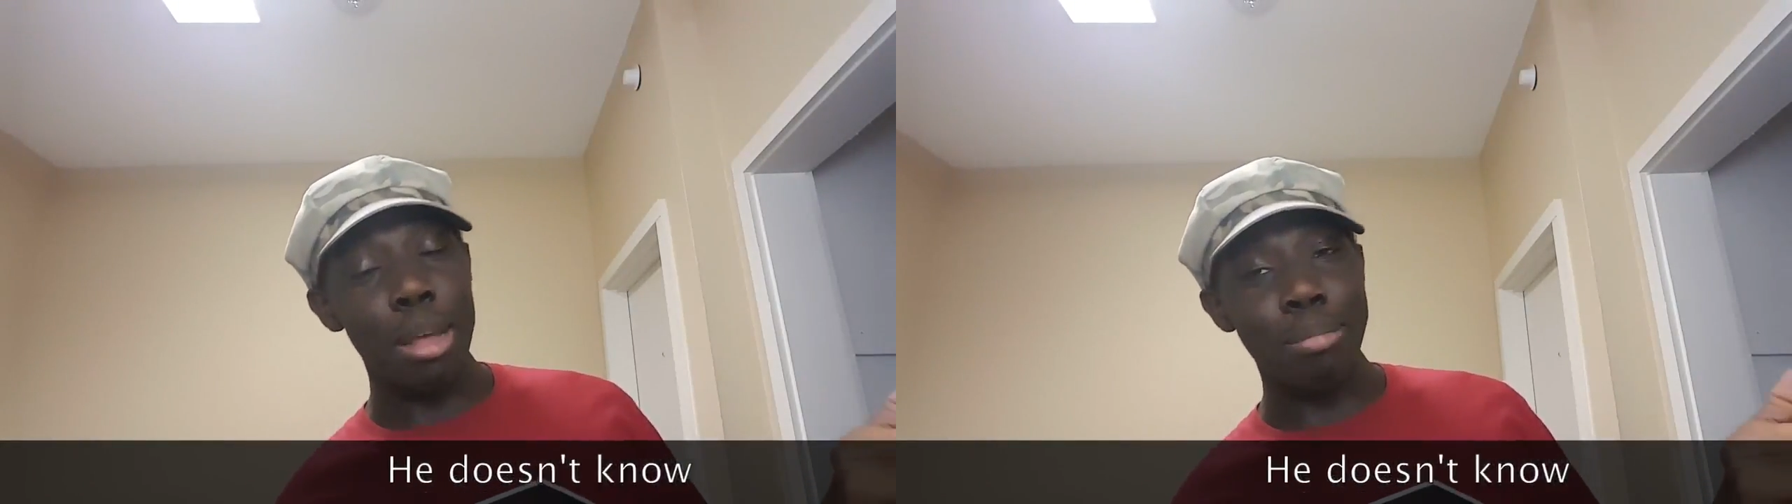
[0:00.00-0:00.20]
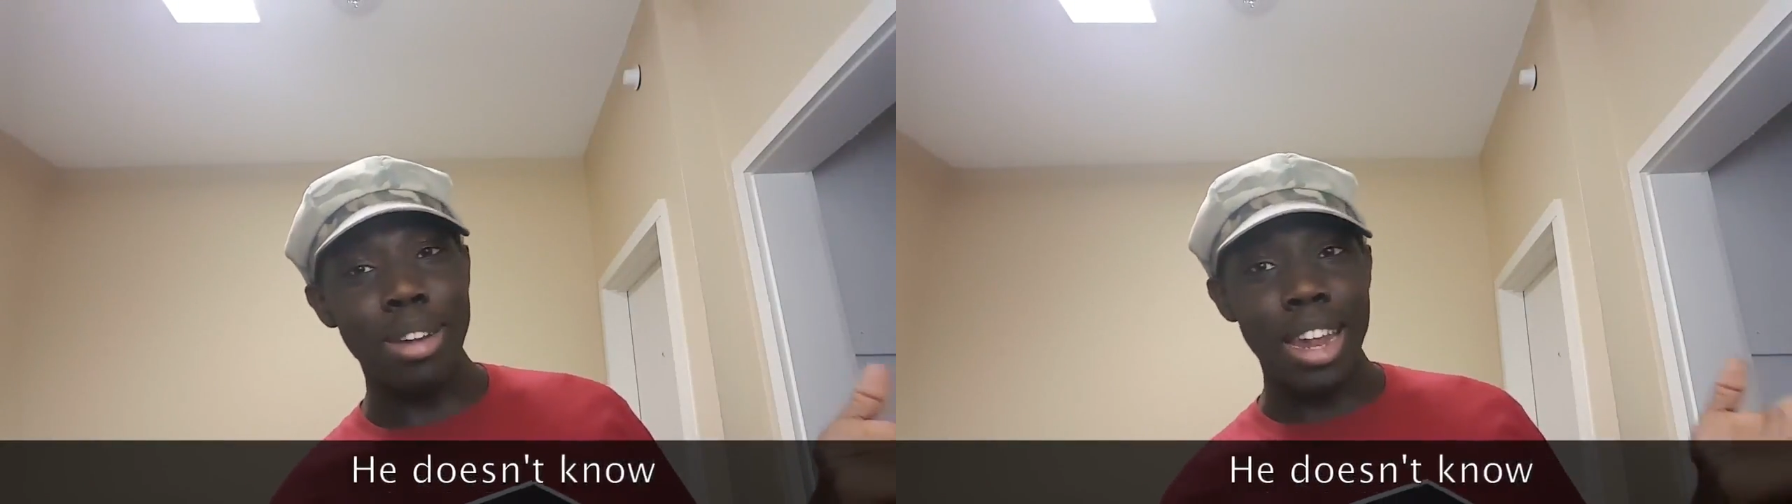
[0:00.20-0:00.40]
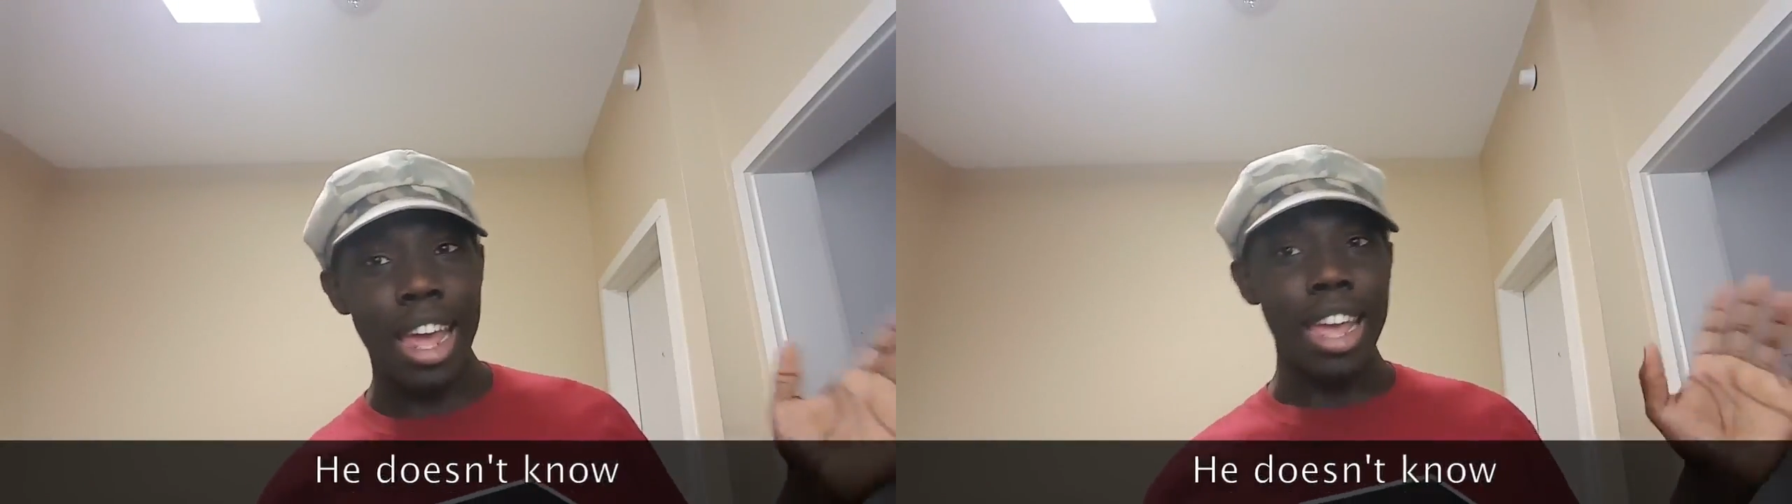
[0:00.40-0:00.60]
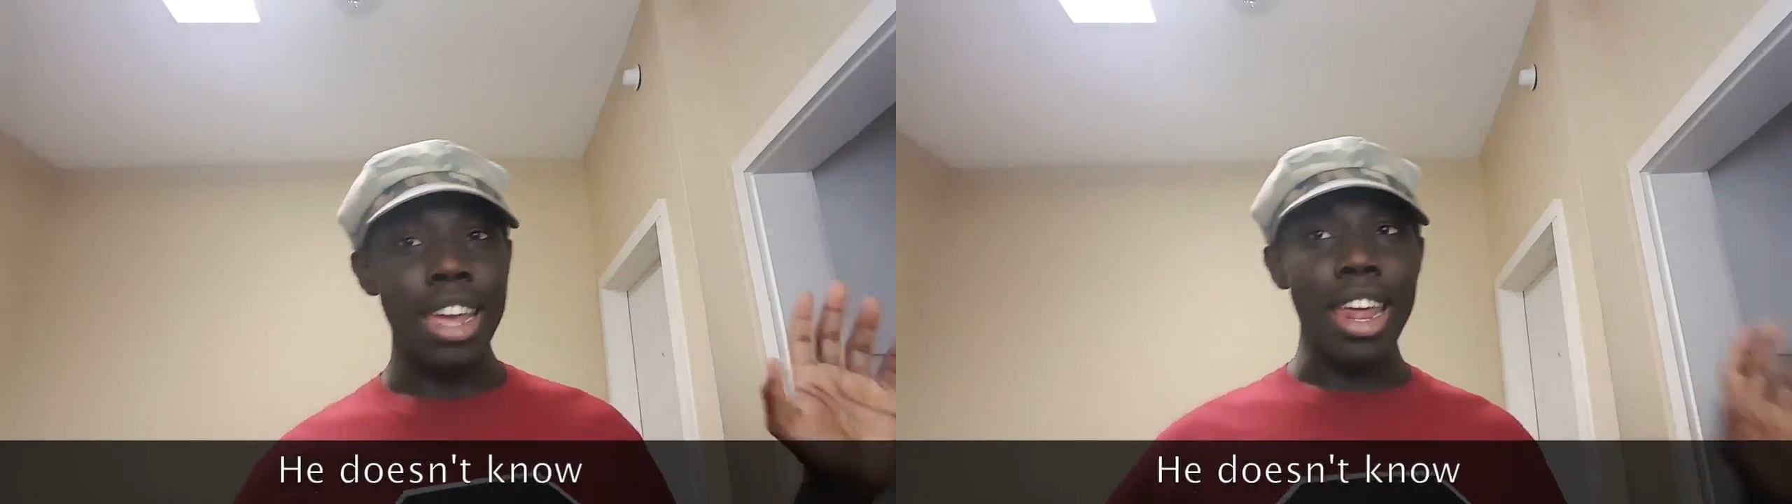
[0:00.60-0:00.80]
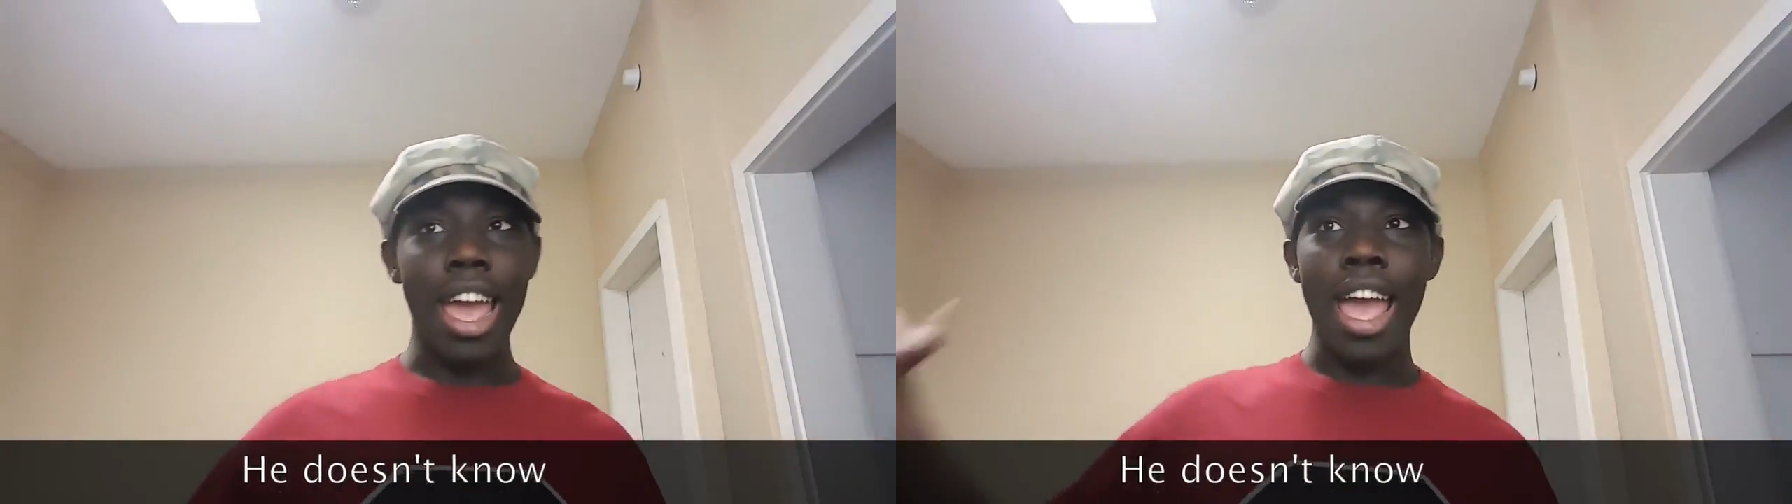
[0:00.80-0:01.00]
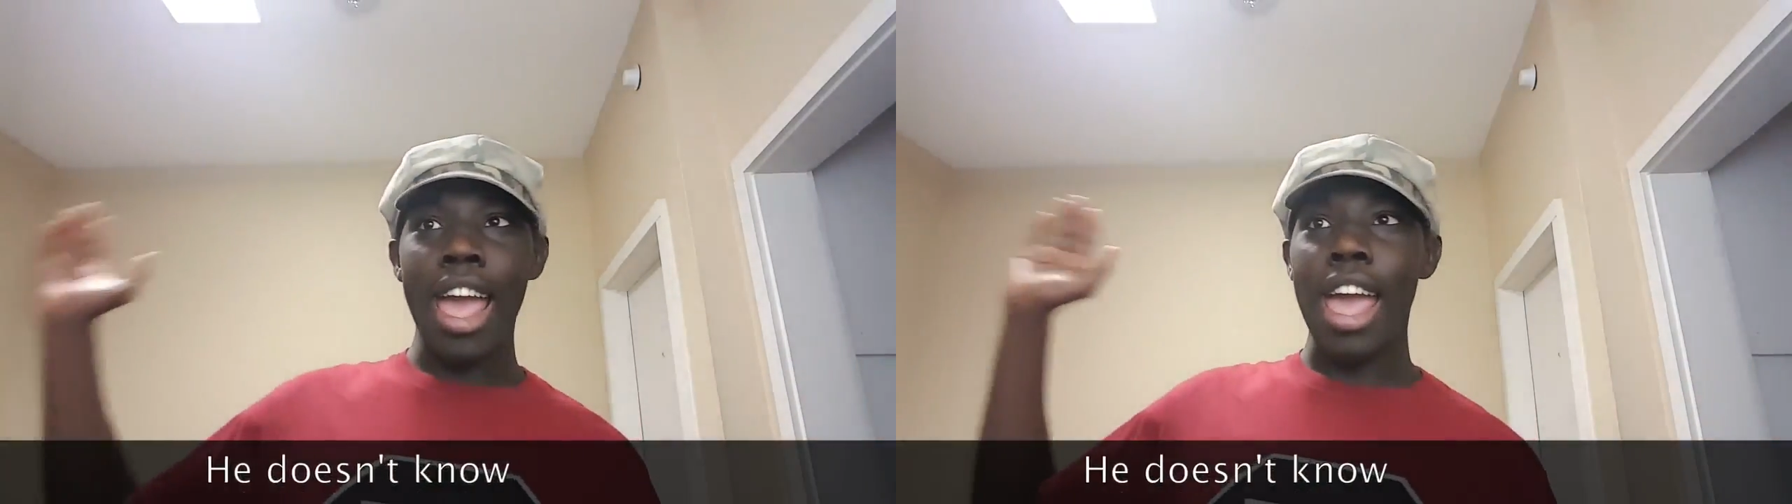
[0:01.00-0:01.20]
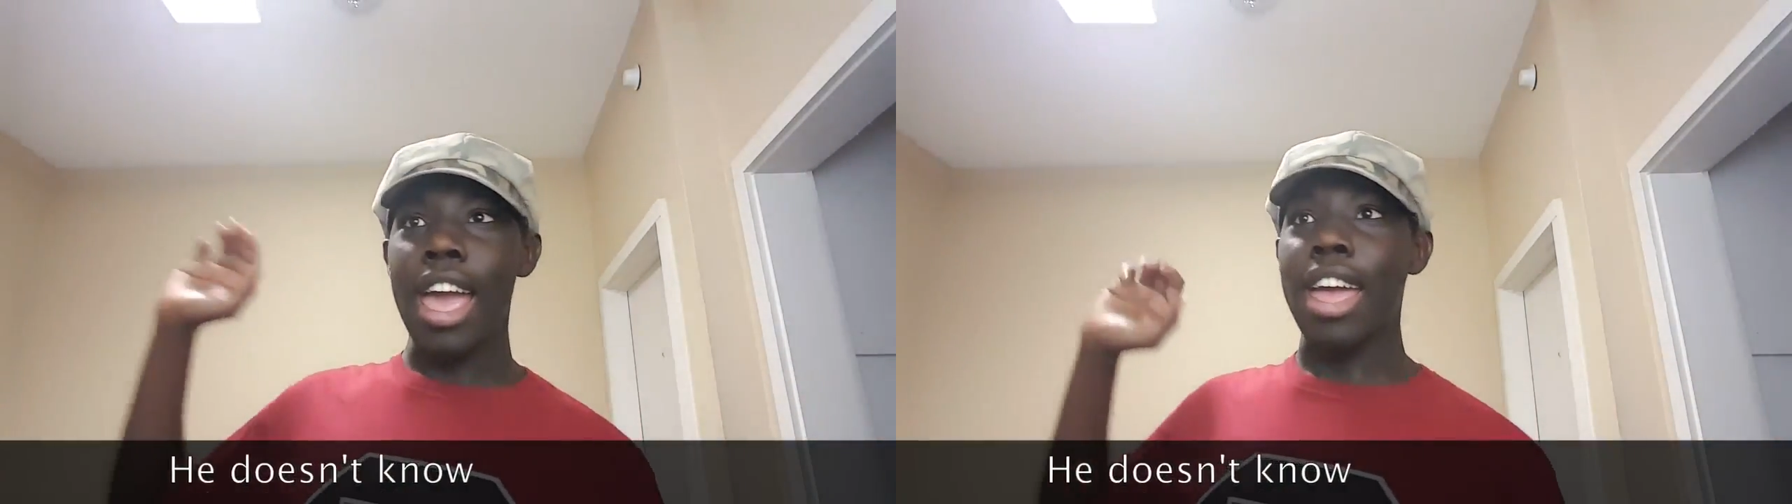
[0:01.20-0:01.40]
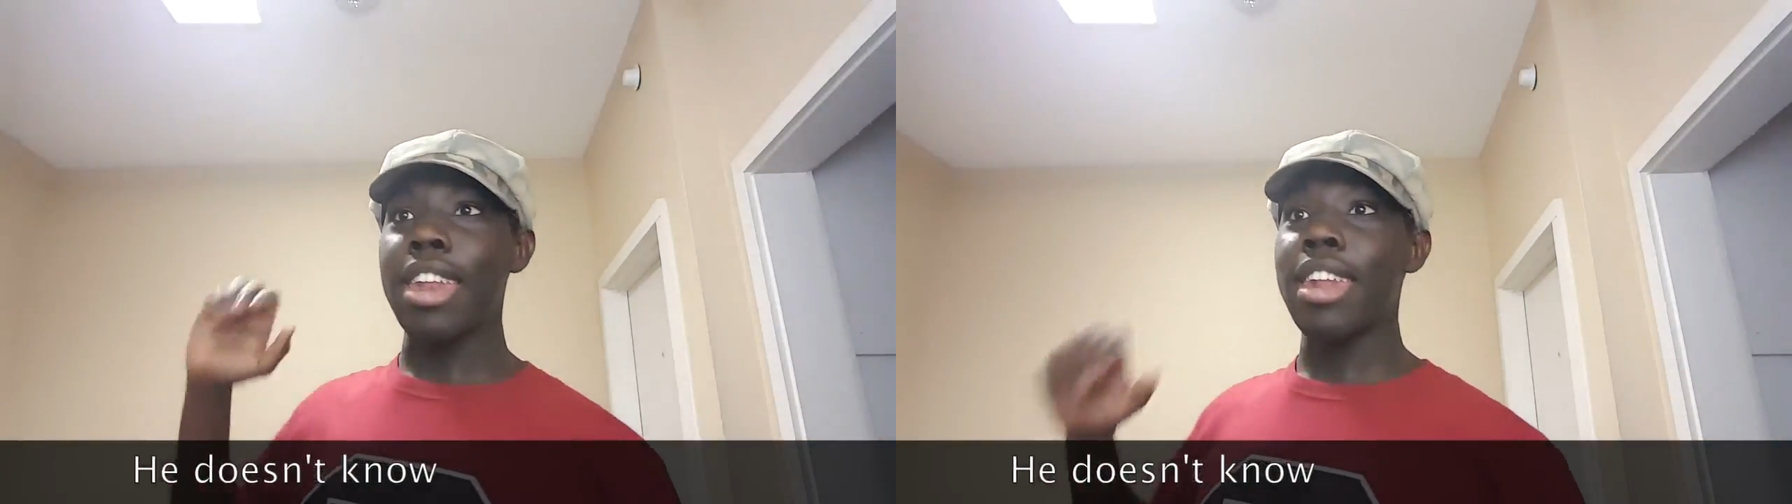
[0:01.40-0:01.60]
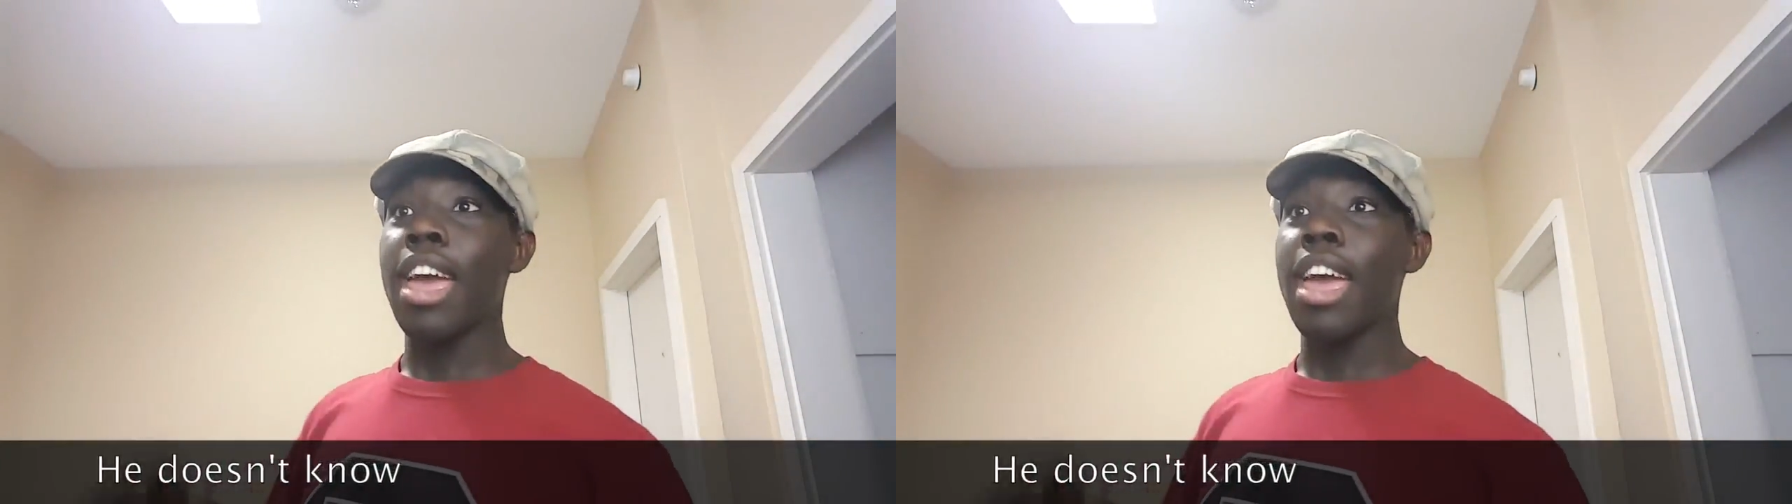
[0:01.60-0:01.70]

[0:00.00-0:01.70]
update, and